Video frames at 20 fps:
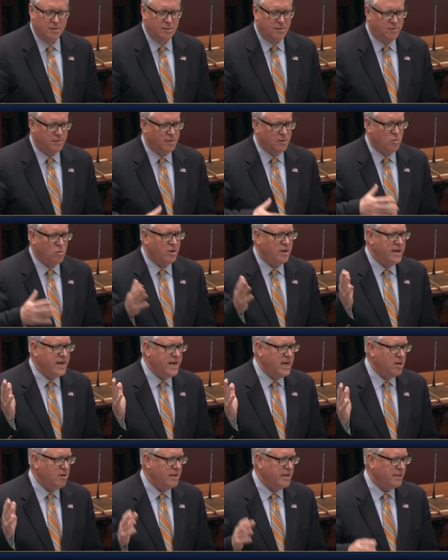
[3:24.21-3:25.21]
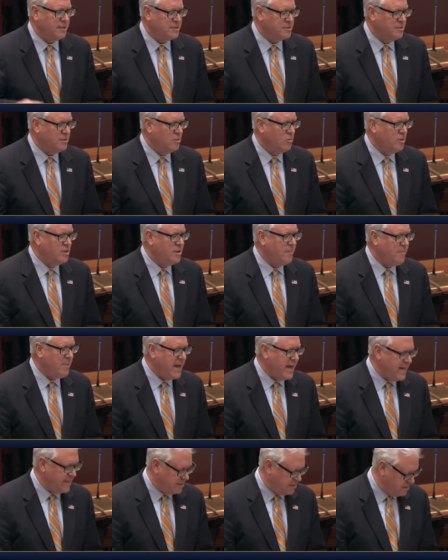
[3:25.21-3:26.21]
There were hearings, there were
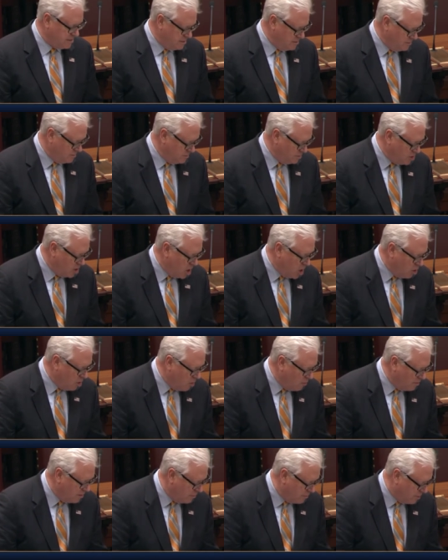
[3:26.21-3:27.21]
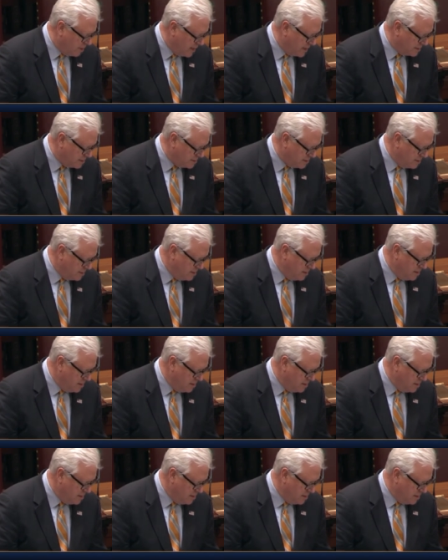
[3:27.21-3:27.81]
debates, it's all over the place.